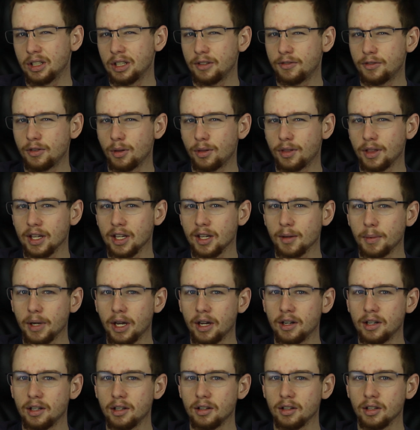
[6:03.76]
if you think
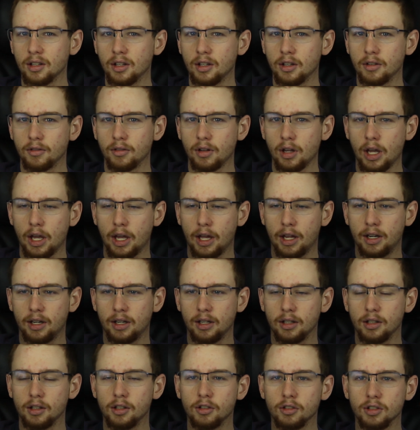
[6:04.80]
about it,
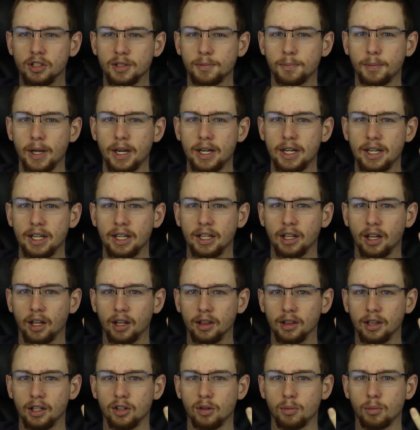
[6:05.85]
and you're spending a
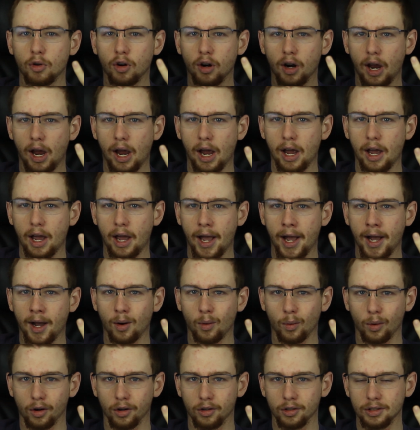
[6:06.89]
little more
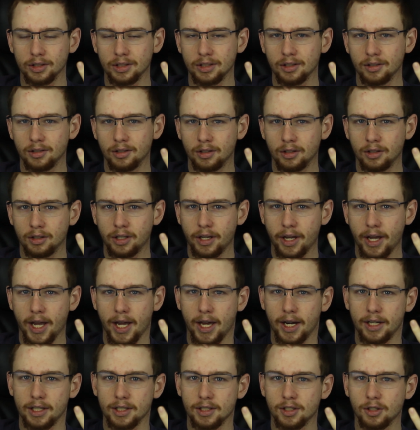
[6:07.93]
hours
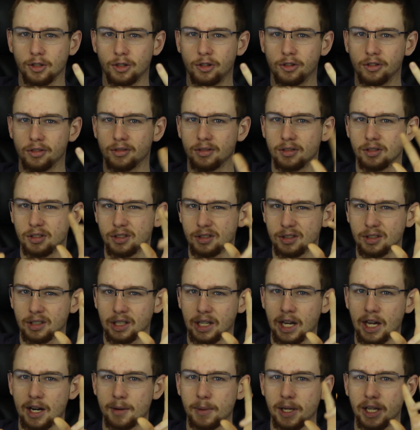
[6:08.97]
at it. So you're just
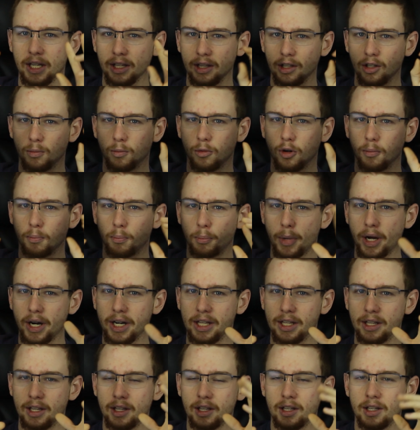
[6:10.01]
kind of making a little more
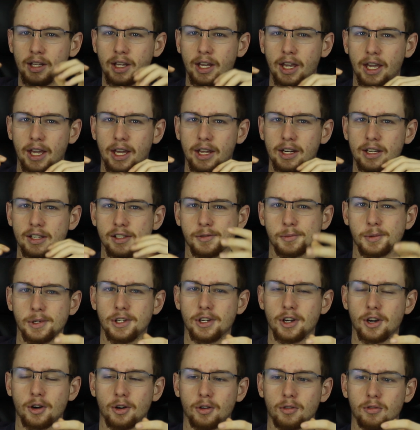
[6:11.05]
money. And as we
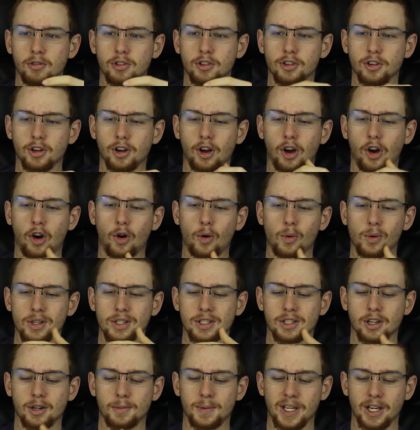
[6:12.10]
know, you're not
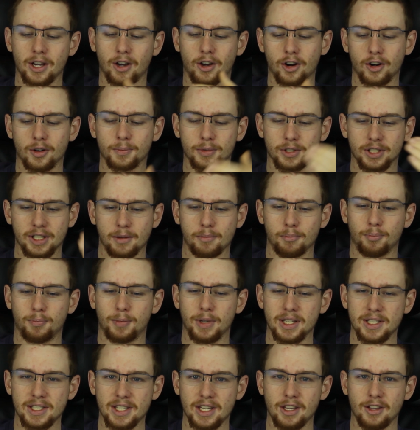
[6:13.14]
always going to be 100%
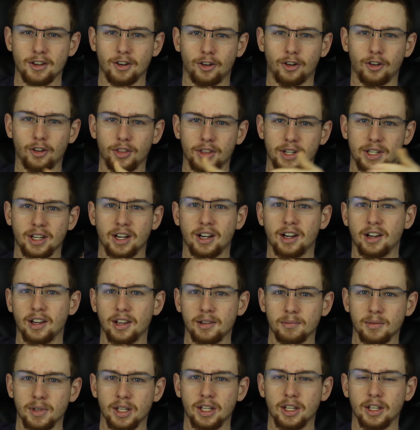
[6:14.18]
busy all the
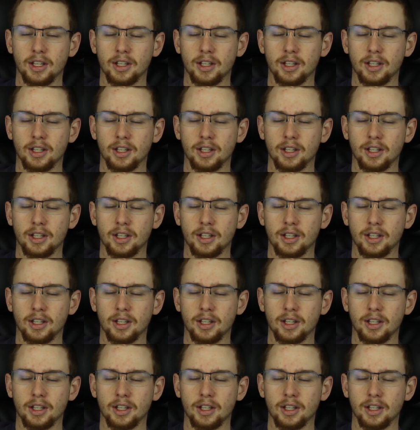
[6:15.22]
time.